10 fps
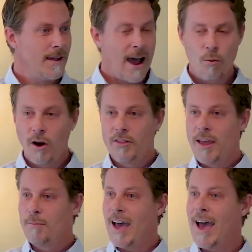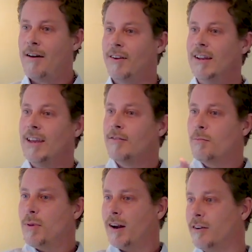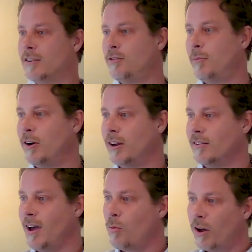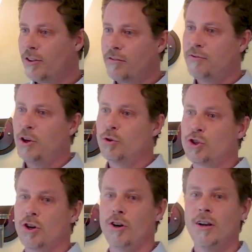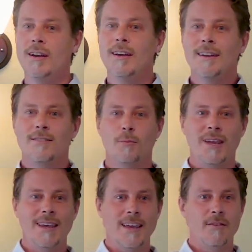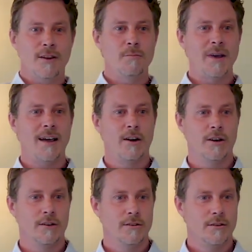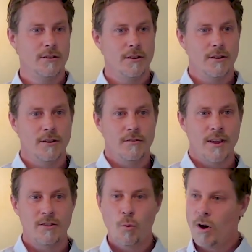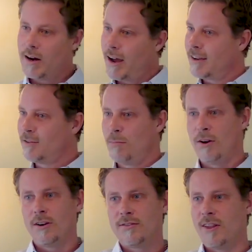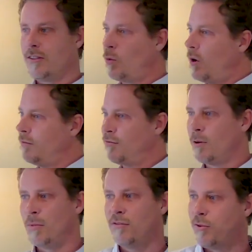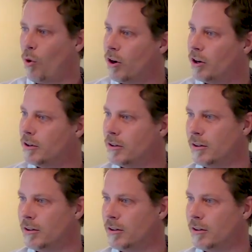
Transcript: I want them to have an even better experience. I want the future to be even better than the one I experienced, than the one from before.